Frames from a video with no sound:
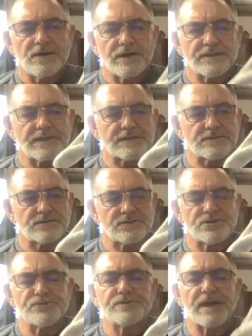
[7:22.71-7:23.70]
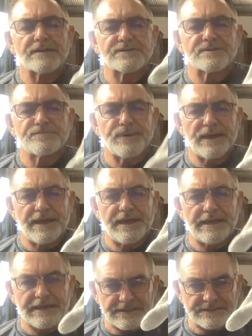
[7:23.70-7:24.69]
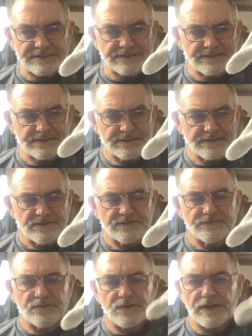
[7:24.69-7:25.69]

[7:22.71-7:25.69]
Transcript: I get two dozen pairs for